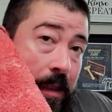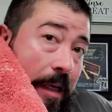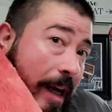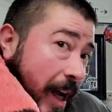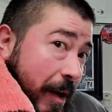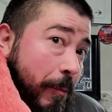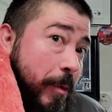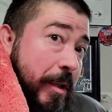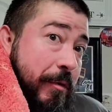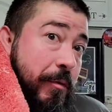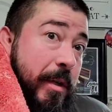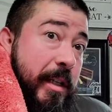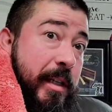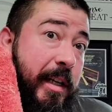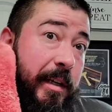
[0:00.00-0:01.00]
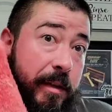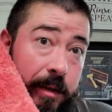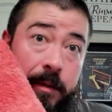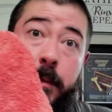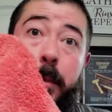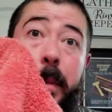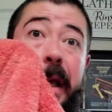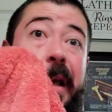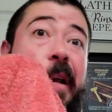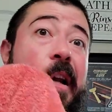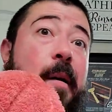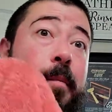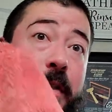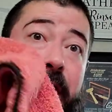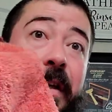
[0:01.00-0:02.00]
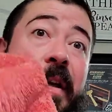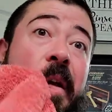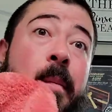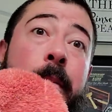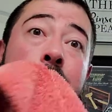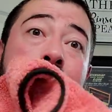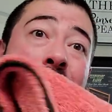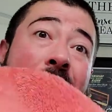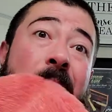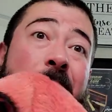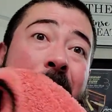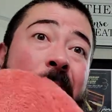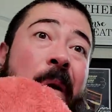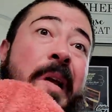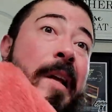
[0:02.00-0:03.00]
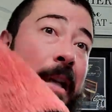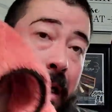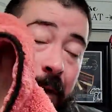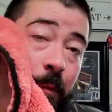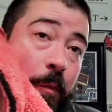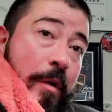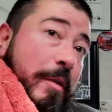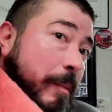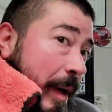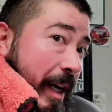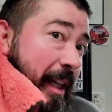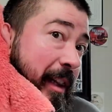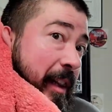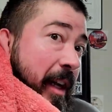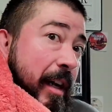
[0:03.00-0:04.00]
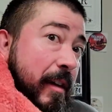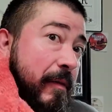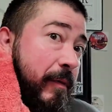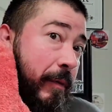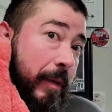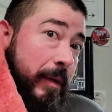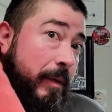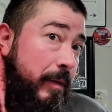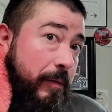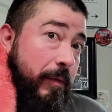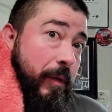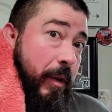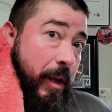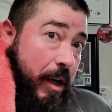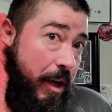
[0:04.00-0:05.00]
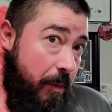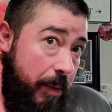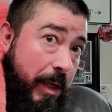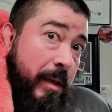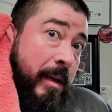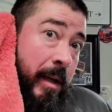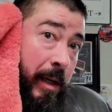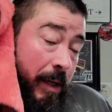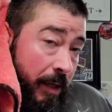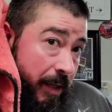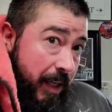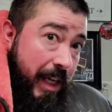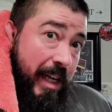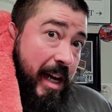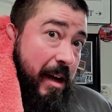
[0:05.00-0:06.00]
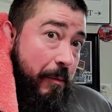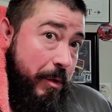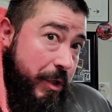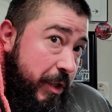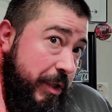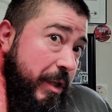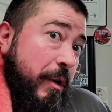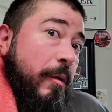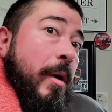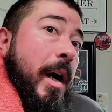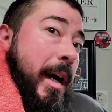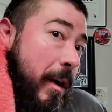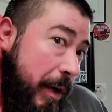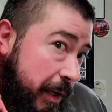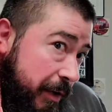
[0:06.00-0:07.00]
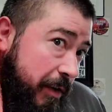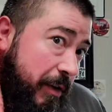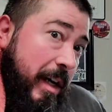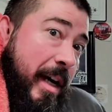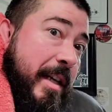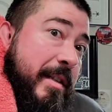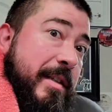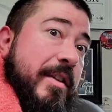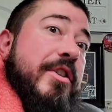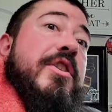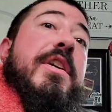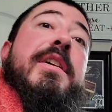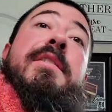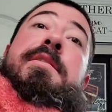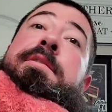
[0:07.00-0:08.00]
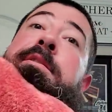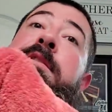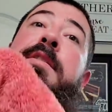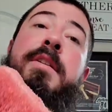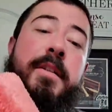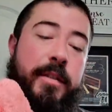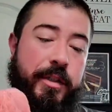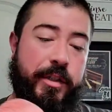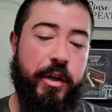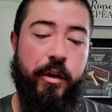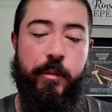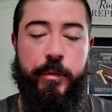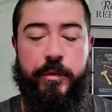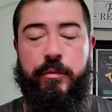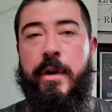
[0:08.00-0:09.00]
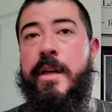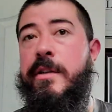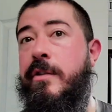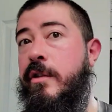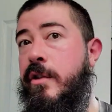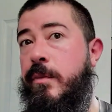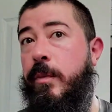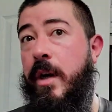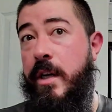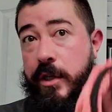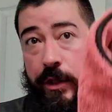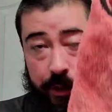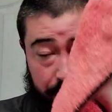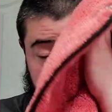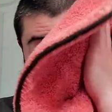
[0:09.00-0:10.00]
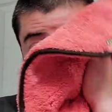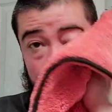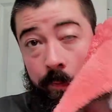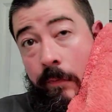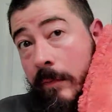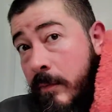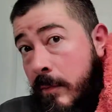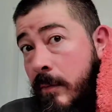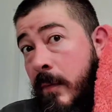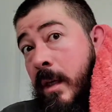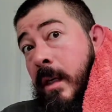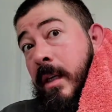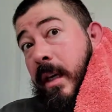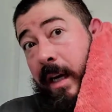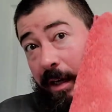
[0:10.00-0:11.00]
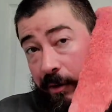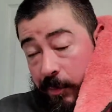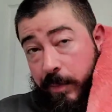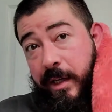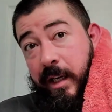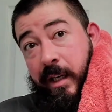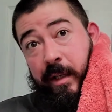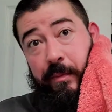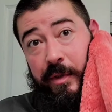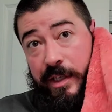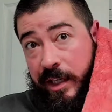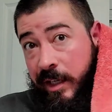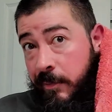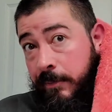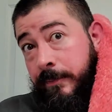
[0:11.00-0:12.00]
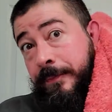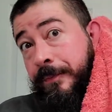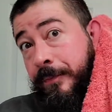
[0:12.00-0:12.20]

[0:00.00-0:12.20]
I was really picking up steam with my love for the hobby and I was just acquiring all kinds of shit. Soaps, razors, brushes. I was picking up steam